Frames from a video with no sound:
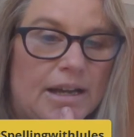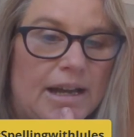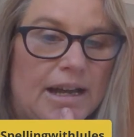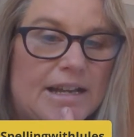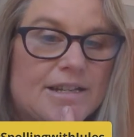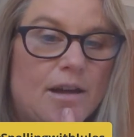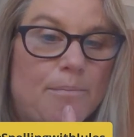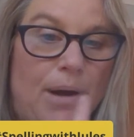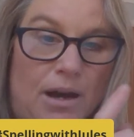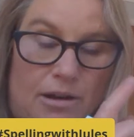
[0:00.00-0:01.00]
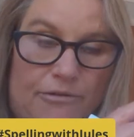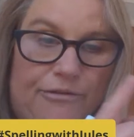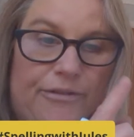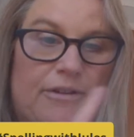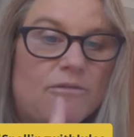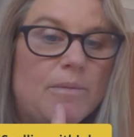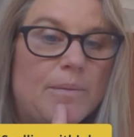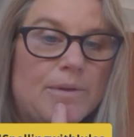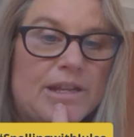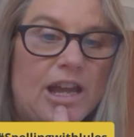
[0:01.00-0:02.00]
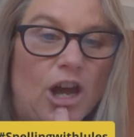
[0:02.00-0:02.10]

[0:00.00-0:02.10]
And above, remember the